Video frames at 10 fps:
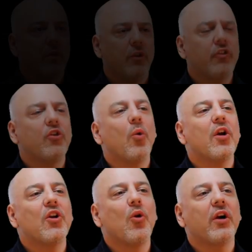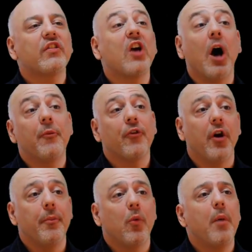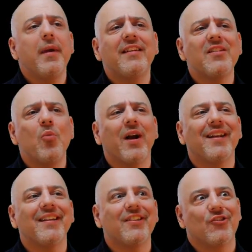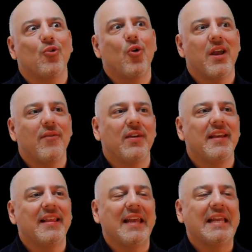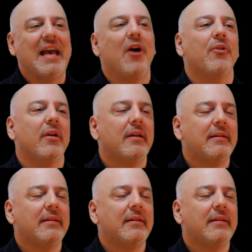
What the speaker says: So where did orcs come from? What makes them want to destroy everything they encounter?